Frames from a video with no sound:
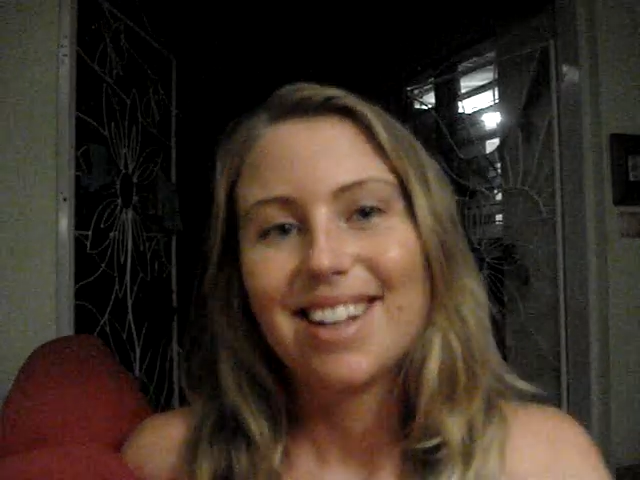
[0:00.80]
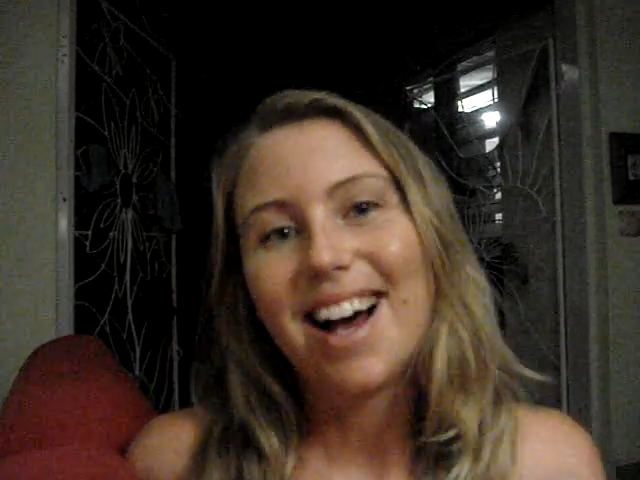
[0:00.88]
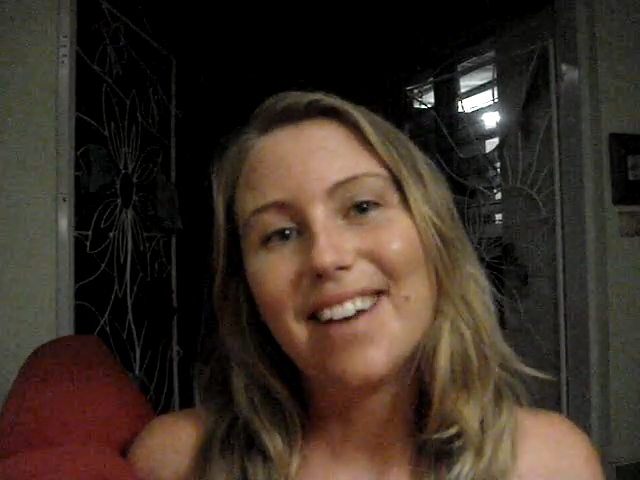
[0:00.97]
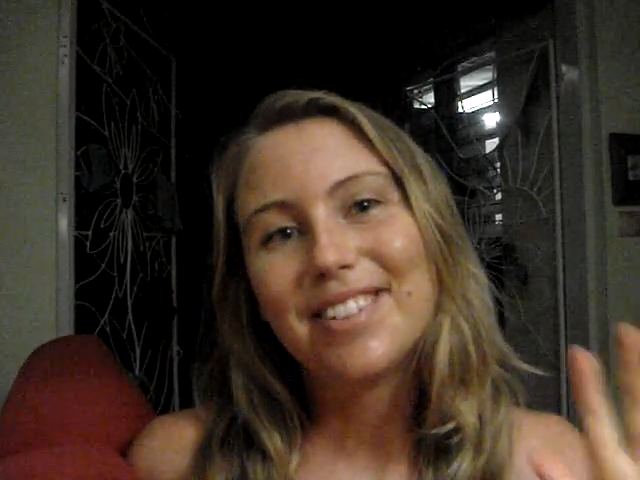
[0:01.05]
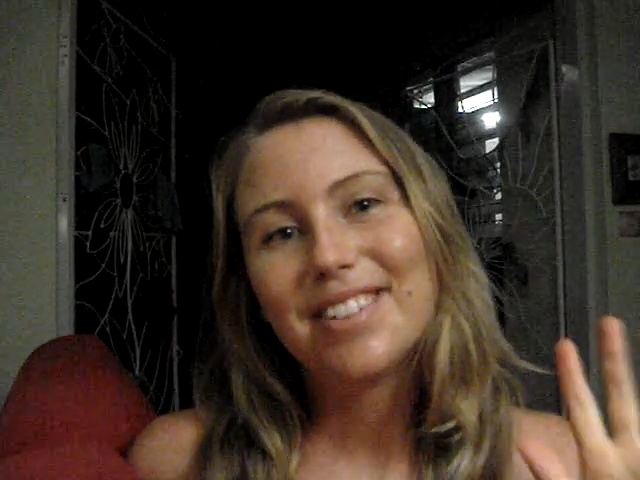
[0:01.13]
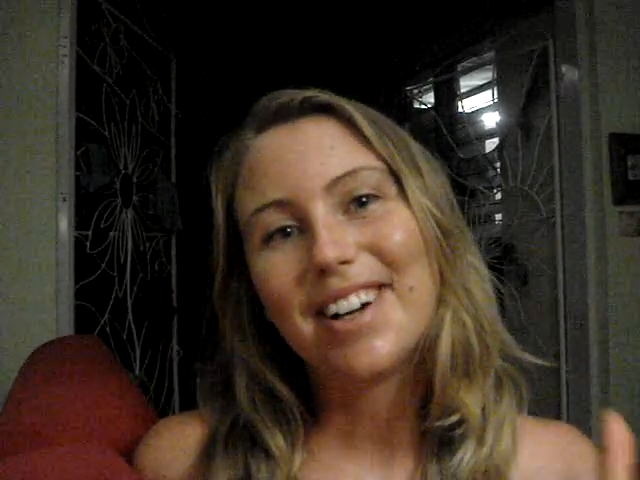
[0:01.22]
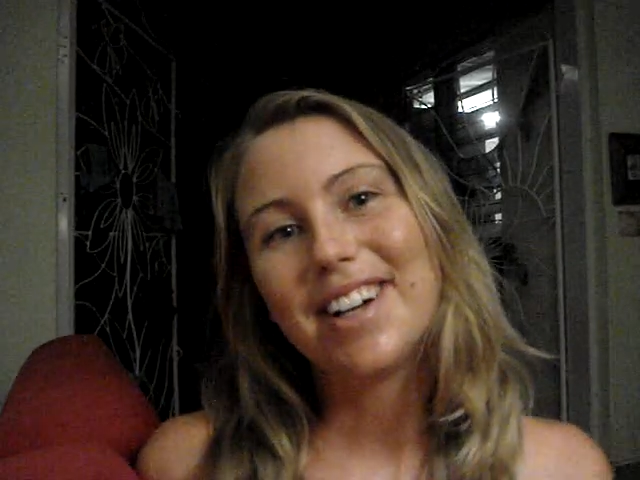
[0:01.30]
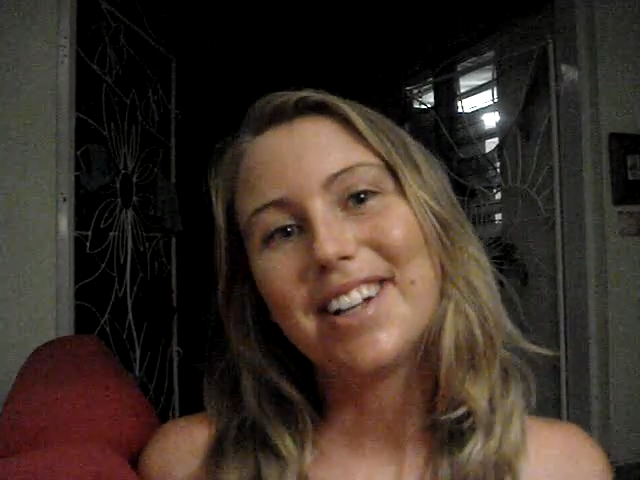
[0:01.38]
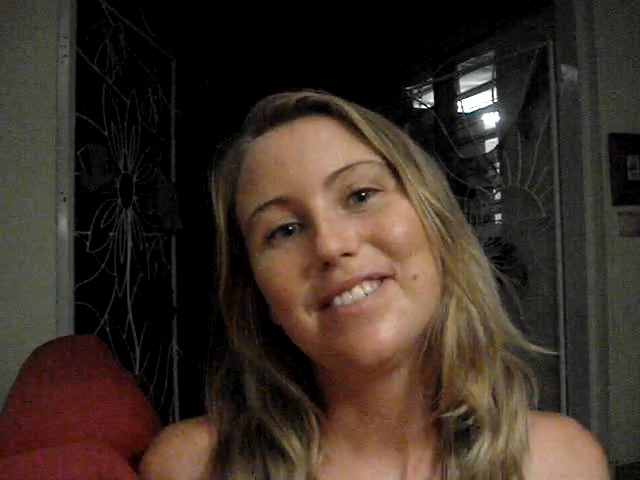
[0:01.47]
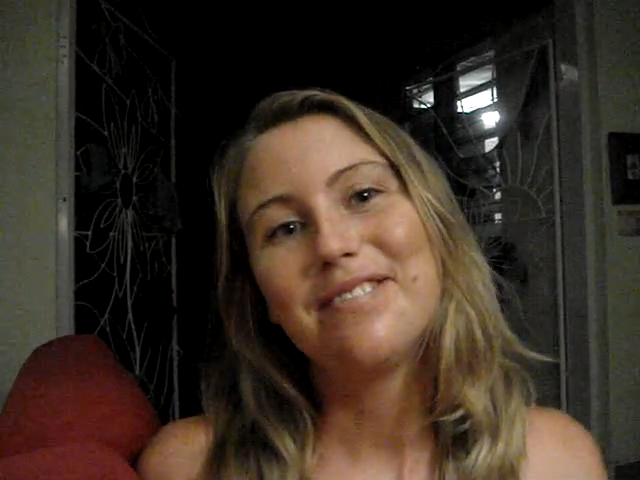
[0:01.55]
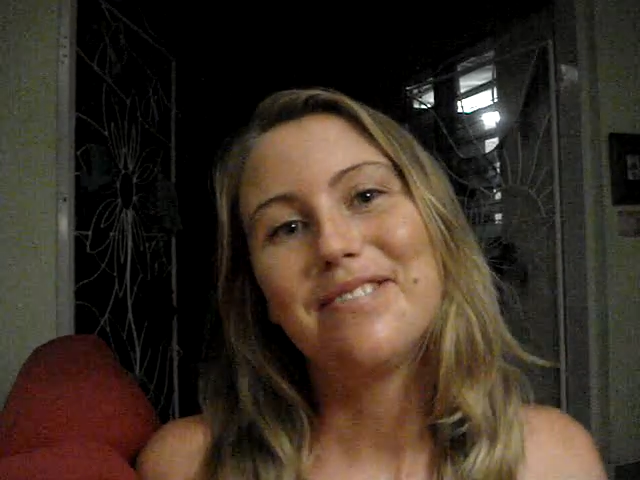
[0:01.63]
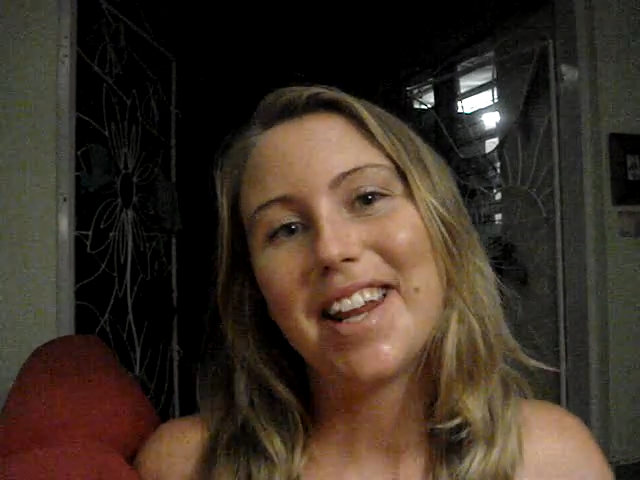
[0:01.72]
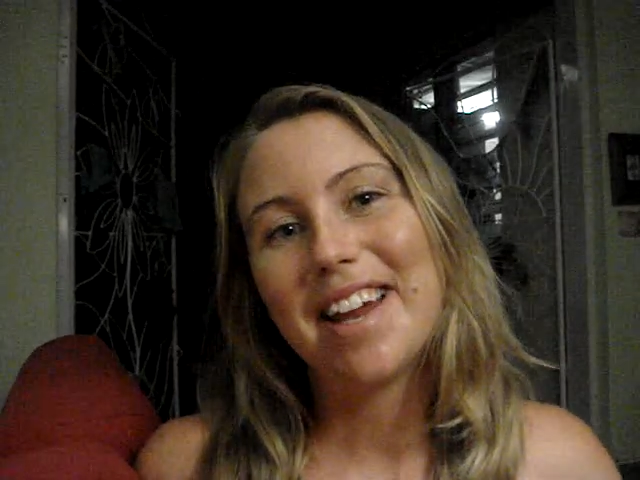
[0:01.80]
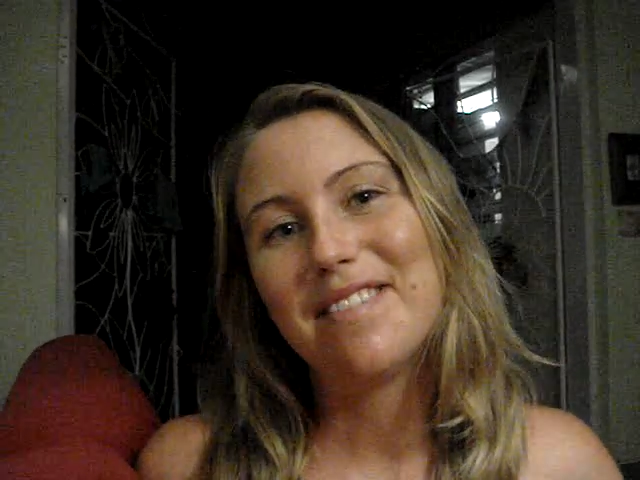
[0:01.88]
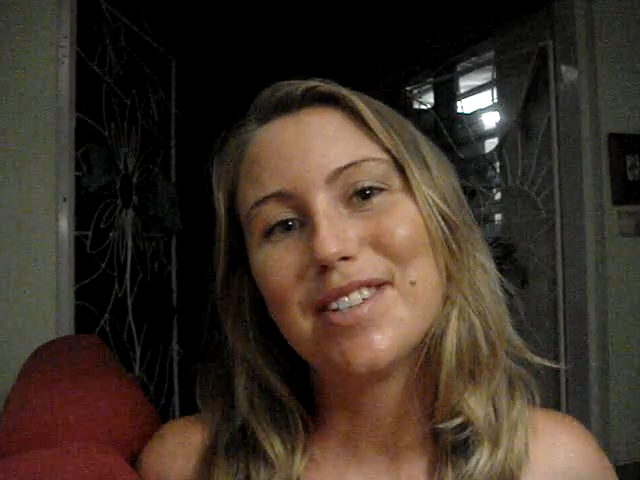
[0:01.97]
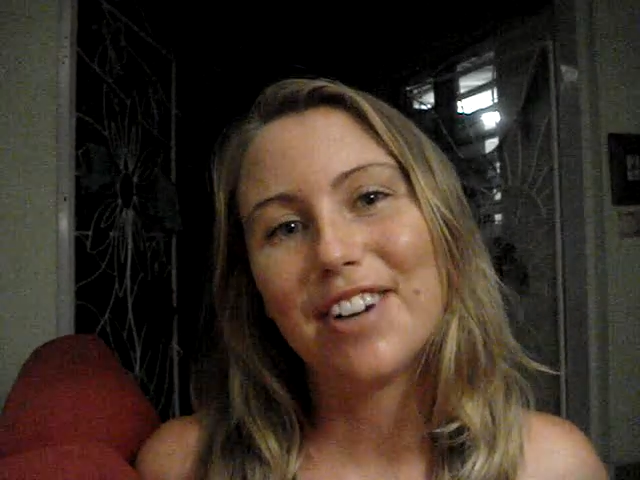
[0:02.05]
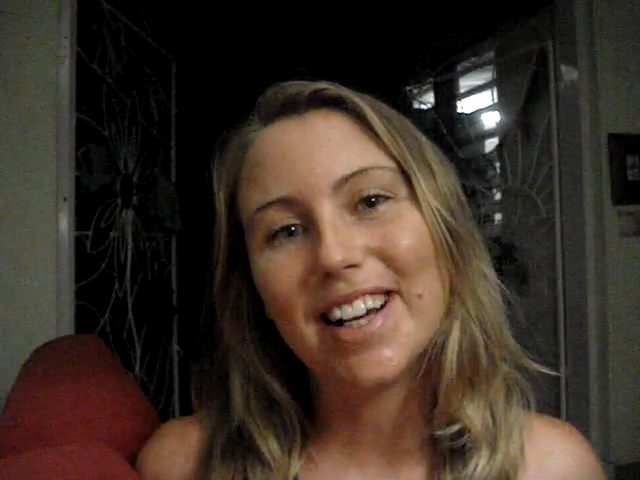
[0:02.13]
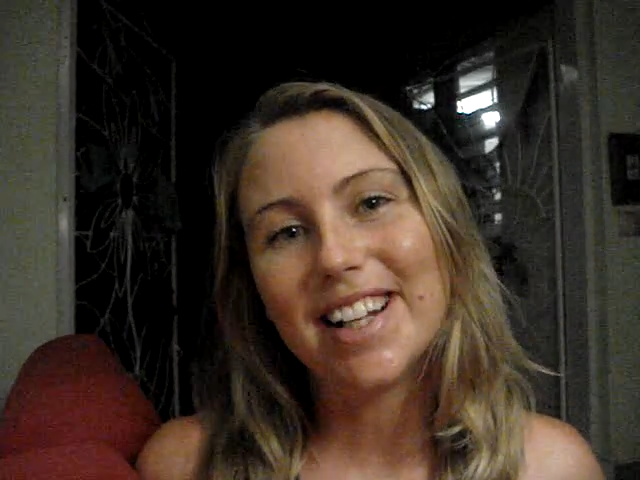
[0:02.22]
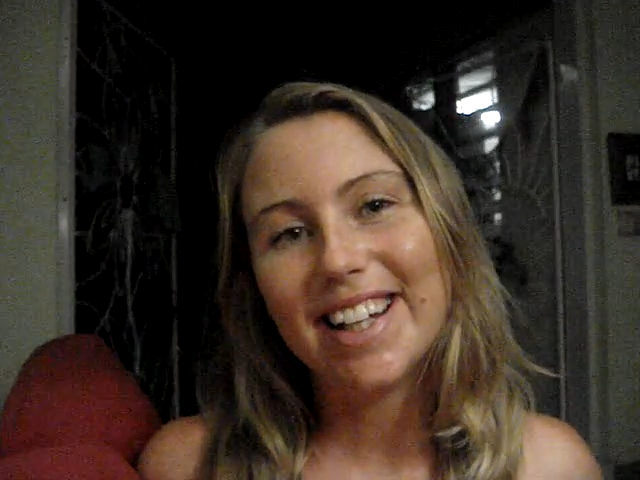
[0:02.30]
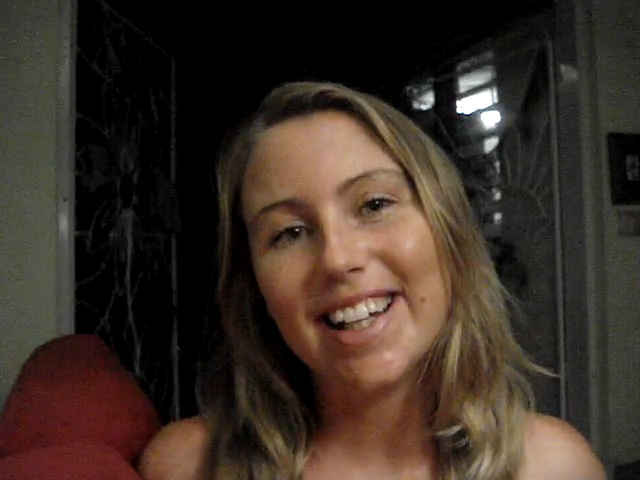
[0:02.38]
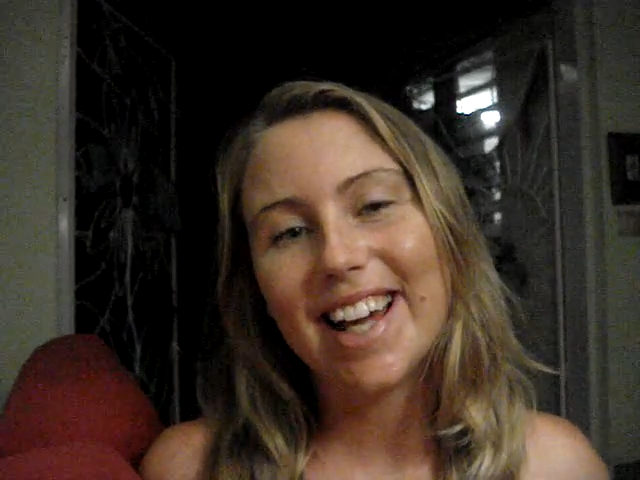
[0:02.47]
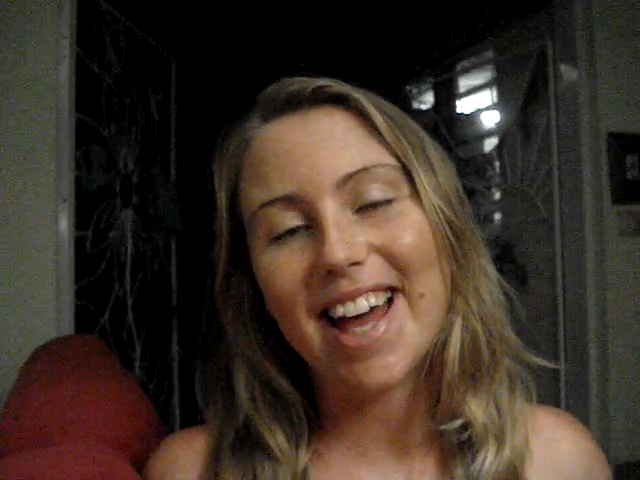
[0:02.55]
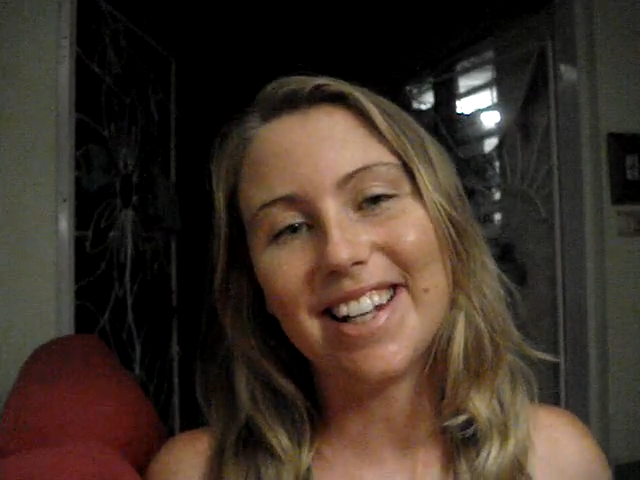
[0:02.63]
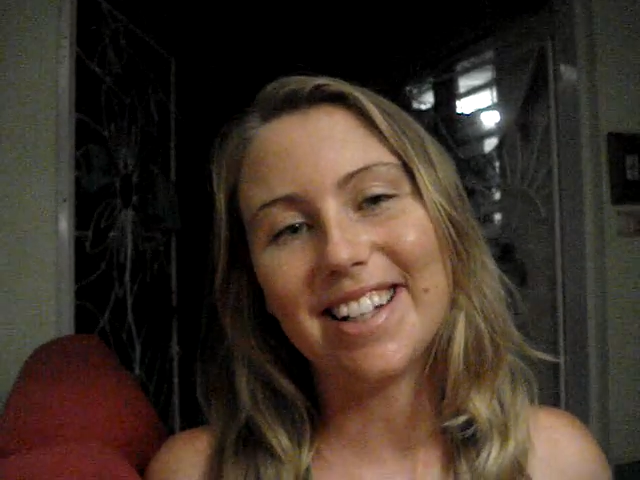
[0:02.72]
Hi everyone, my name's
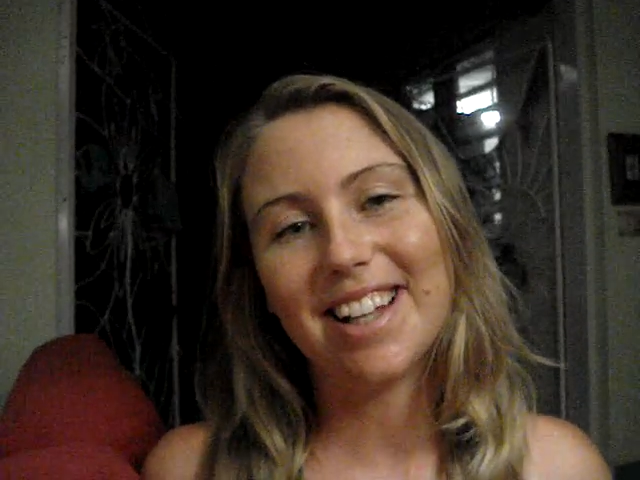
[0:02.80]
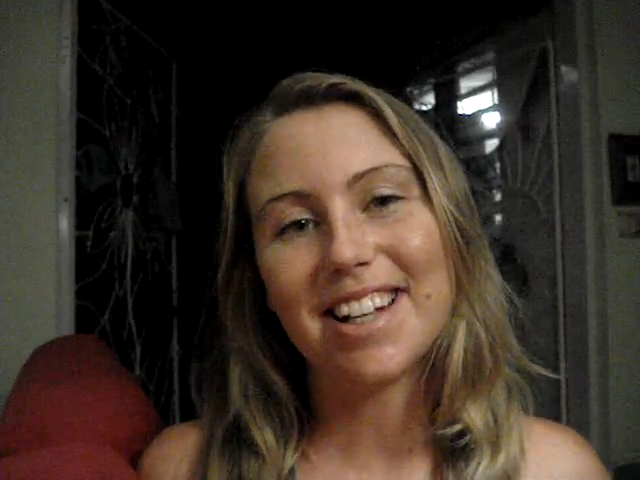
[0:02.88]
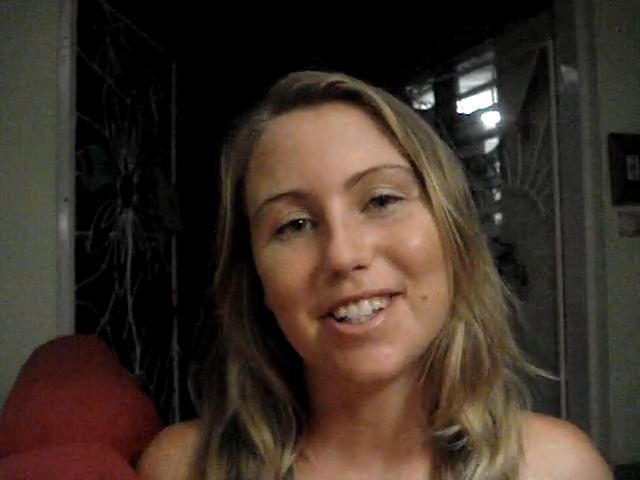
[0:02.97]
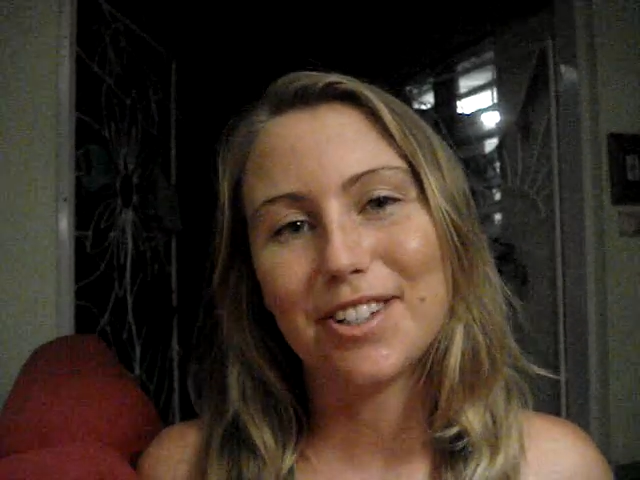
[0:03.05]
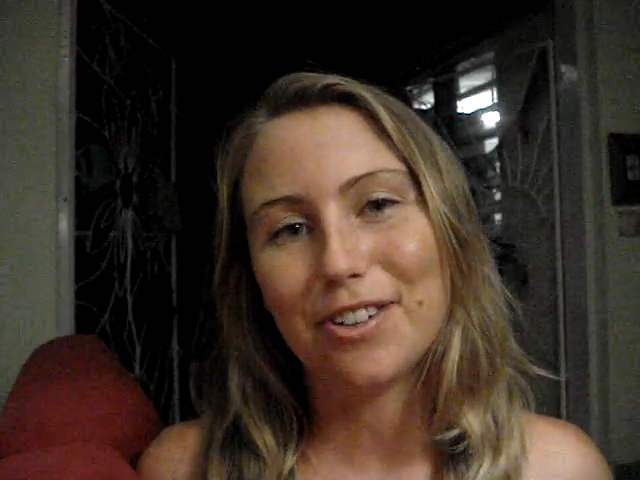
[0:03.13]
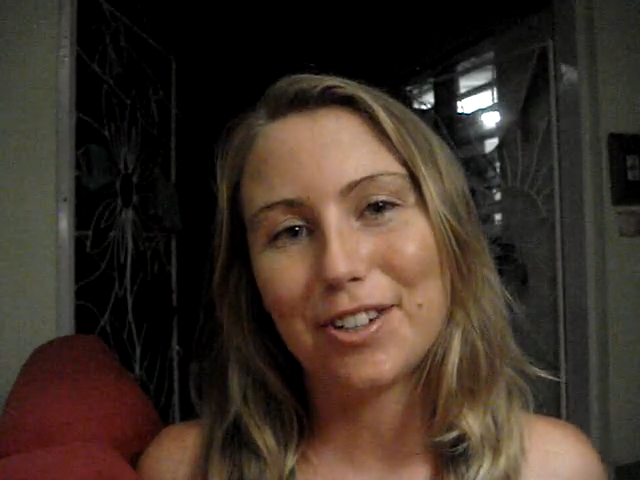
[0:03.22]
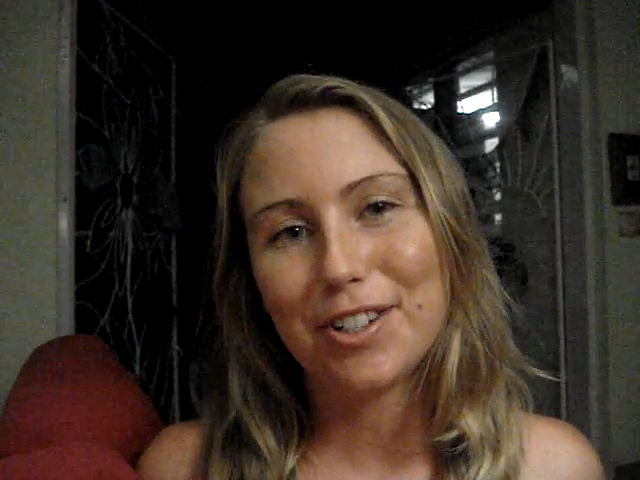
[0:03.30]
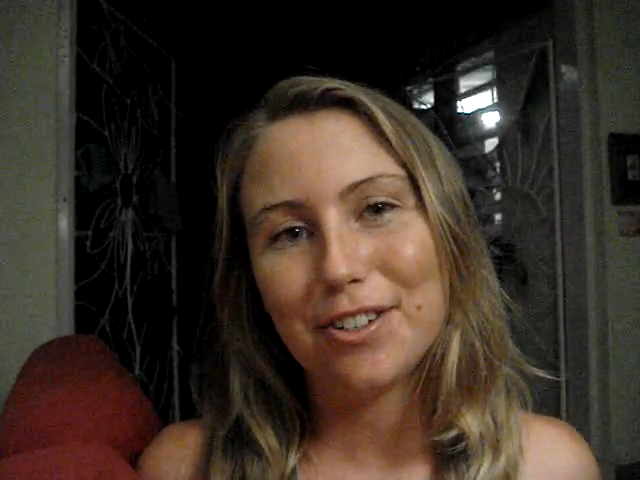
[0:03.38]
Freelee and I'd like to talk